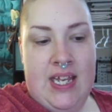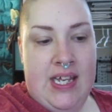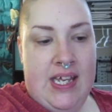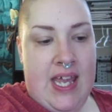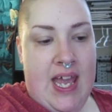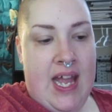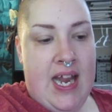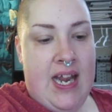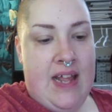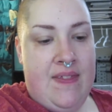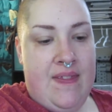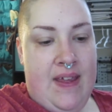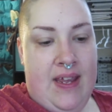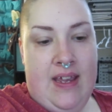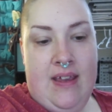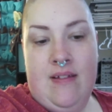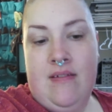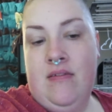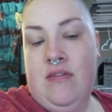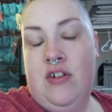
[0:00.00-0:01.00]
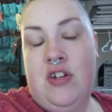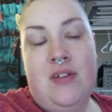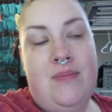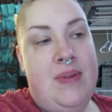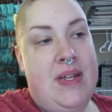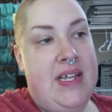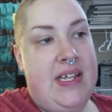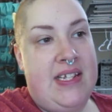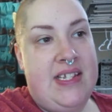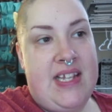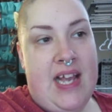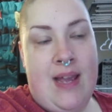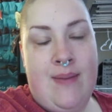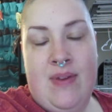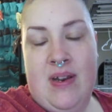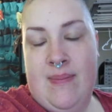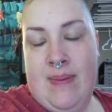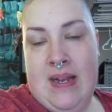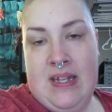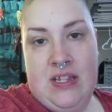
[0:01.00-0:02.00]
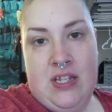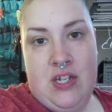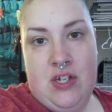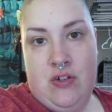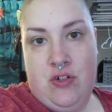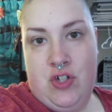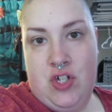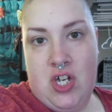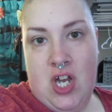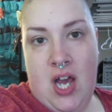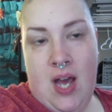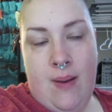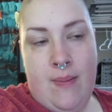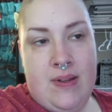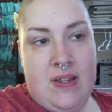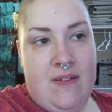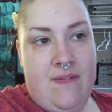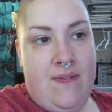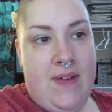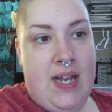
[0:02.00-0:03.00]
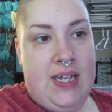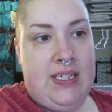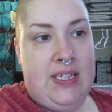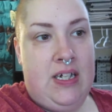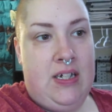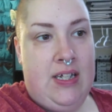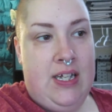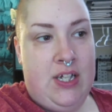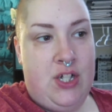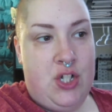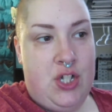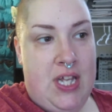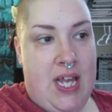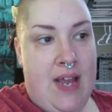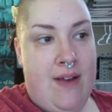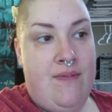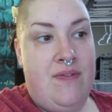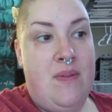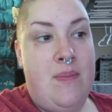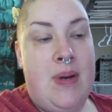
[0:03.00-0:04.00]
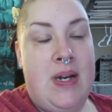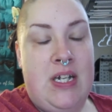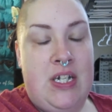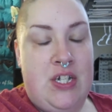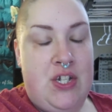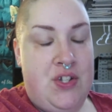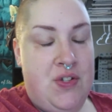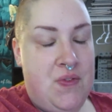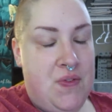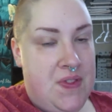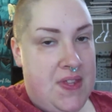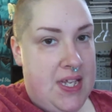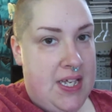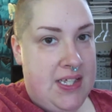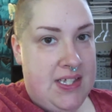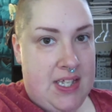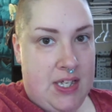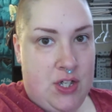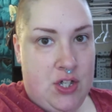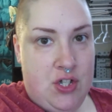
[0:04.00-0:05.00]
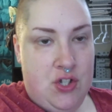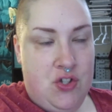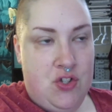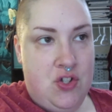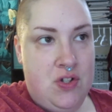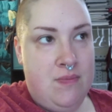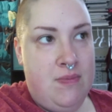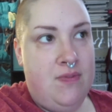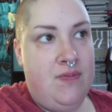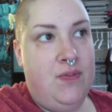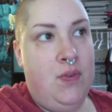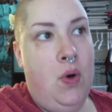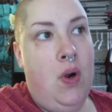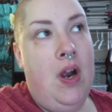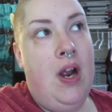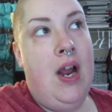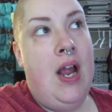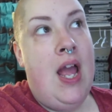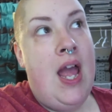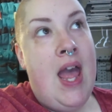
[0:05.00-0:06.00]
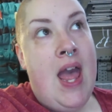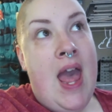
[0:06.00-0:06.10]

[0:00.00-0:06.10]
Again, I think it could be excitement about the new job and the fact that I'll actually have the money to do things I couldn't do before.